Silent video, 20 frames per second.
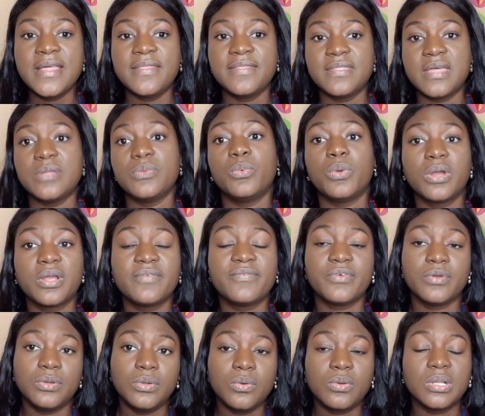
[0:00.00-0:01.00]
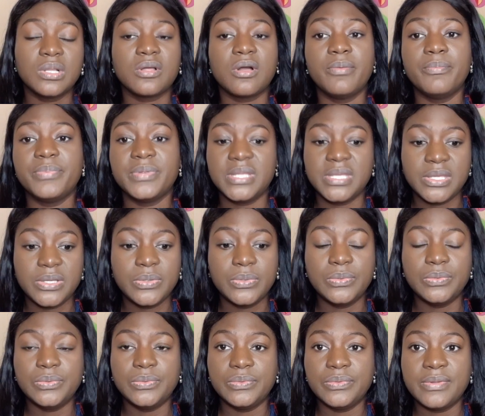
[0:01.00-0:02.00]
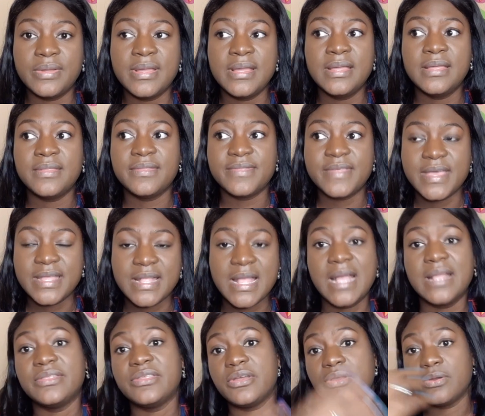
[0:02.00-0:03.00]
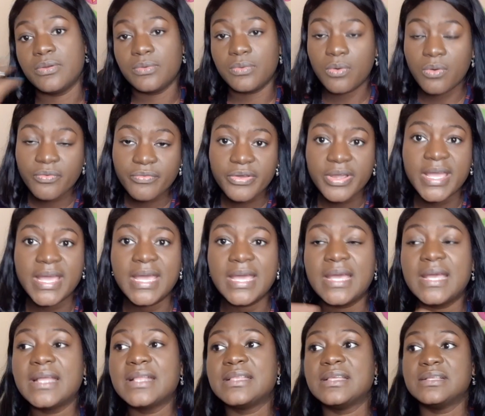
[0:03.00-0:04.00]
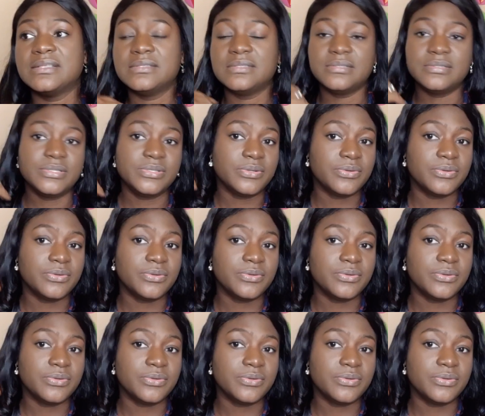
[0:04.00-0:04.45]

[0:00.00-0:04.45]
than working for a local company who then had their overhead and